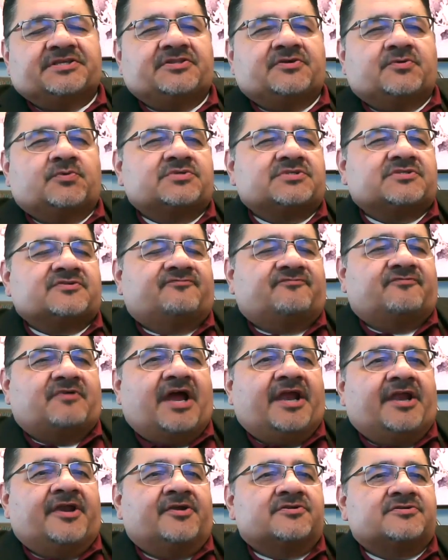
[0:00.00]
there was a
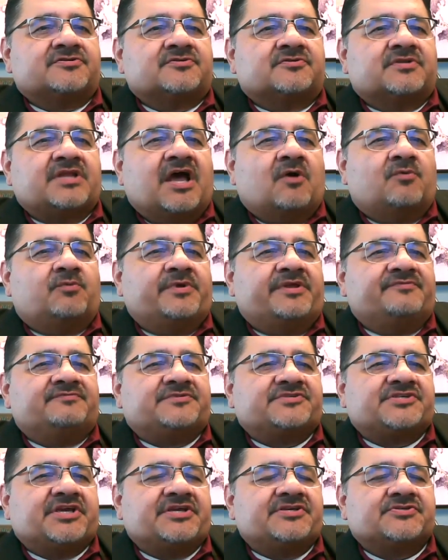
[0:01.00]
fire, so now we've
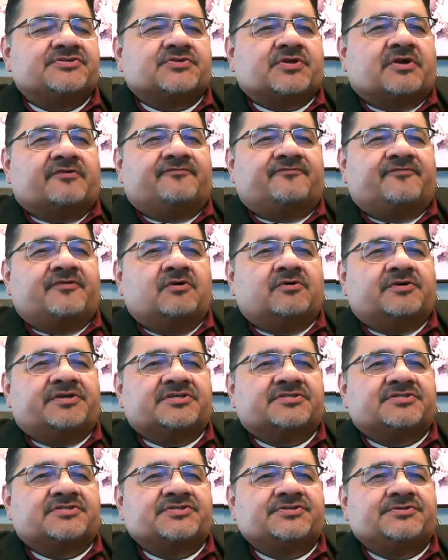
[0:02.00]
changed our
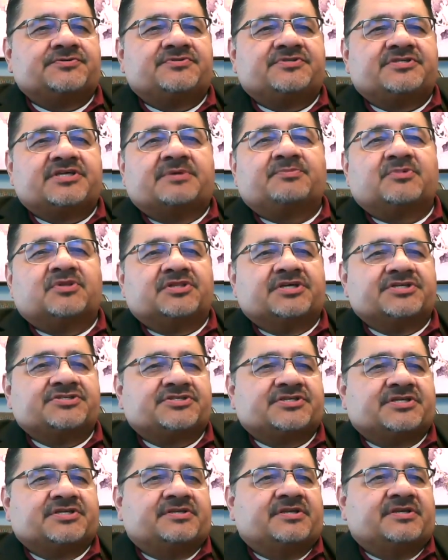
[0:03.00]
focus to demolition.